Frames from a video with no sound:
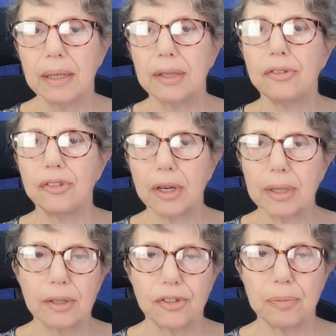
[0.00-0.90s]
and
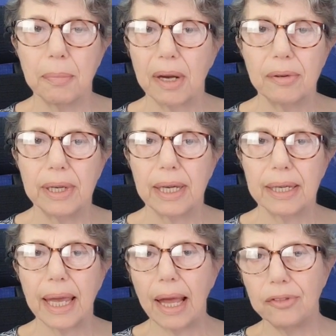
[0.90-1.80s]
Douglas Murray
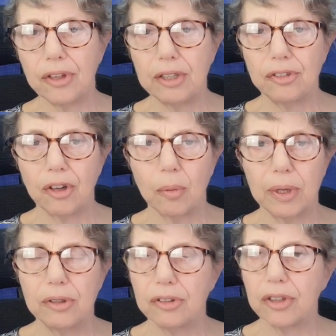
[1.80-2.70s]
and Candace
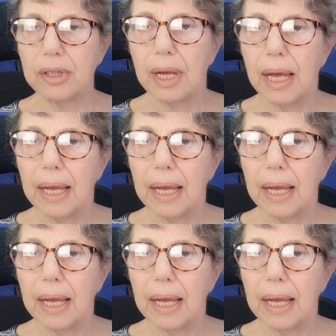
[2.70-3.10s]
Owens and